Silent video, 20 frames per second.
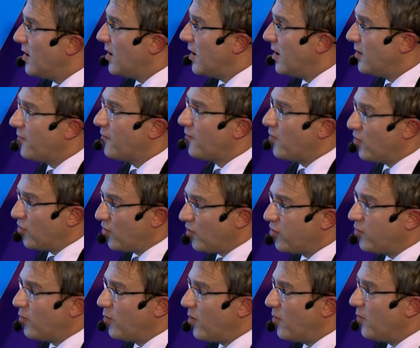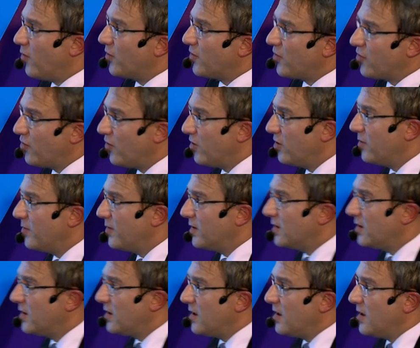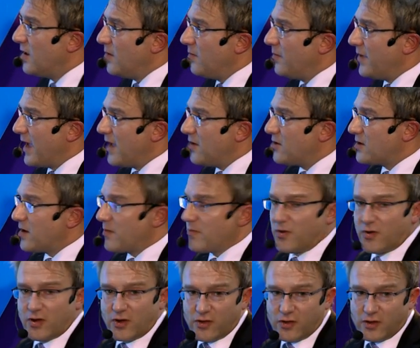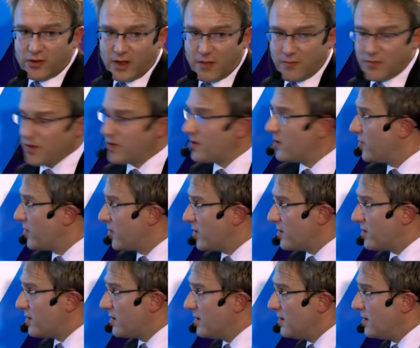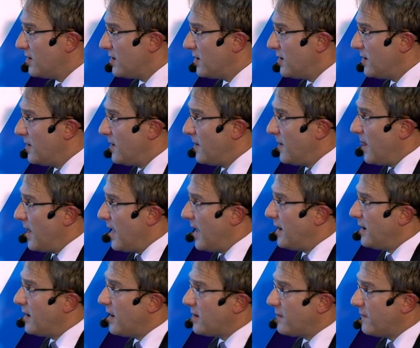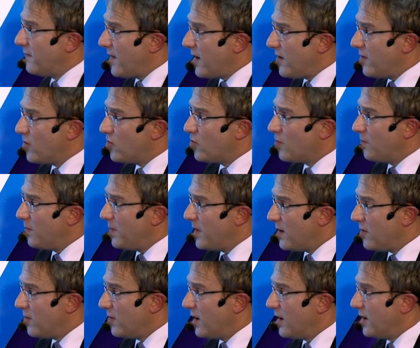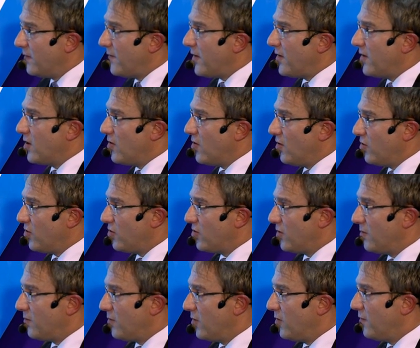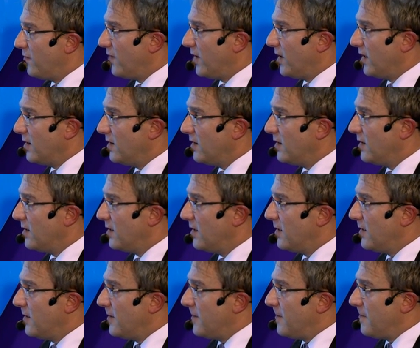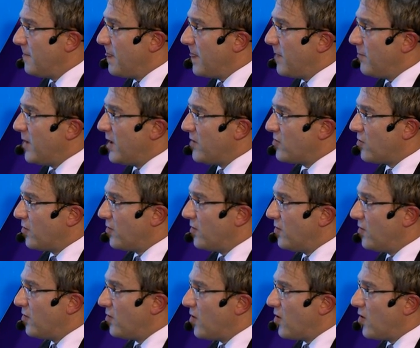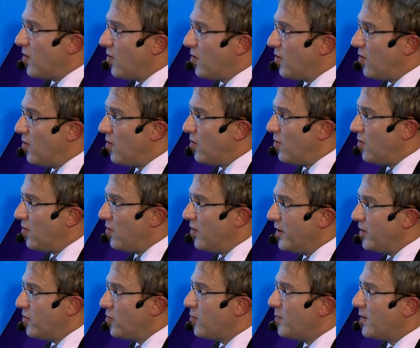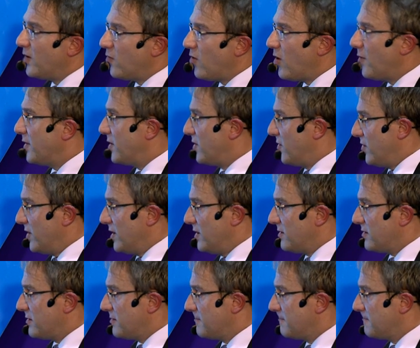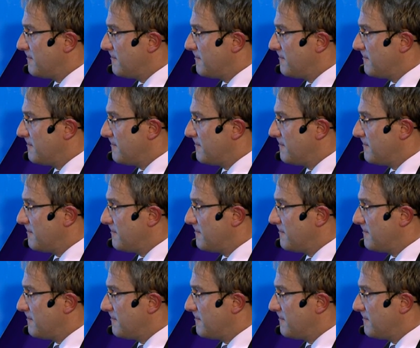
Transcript: and of course also warm water soluble, pH temperature resistant, and it has a very superior and very constant profile based on renewable raw materials.